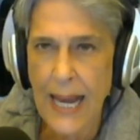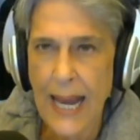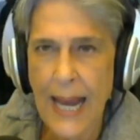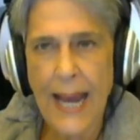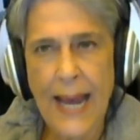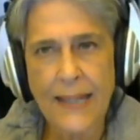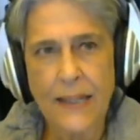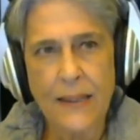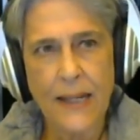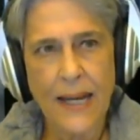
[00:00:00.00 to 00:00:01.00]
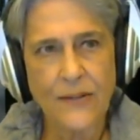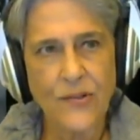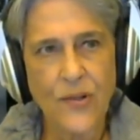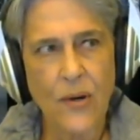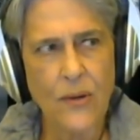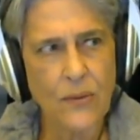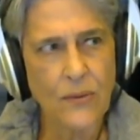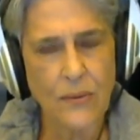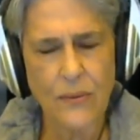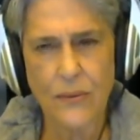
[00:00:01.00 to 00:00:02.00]
And so
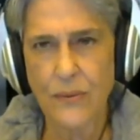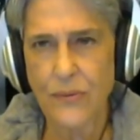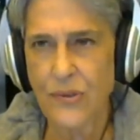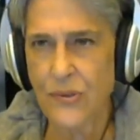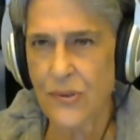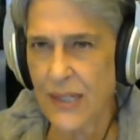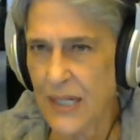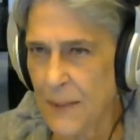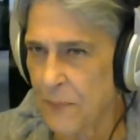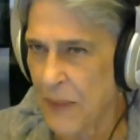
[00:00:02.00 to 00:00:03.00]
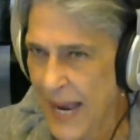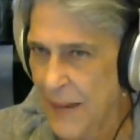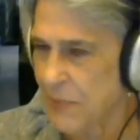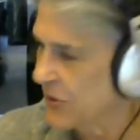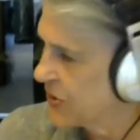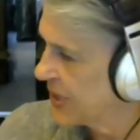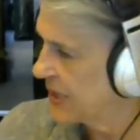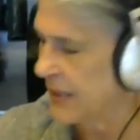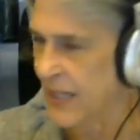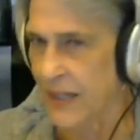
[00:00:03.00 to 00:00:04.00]
City Paper's
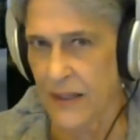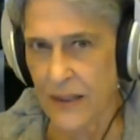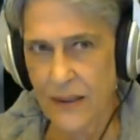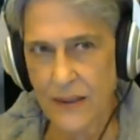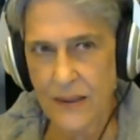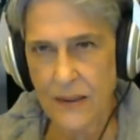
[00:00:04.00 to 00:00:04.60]
still here.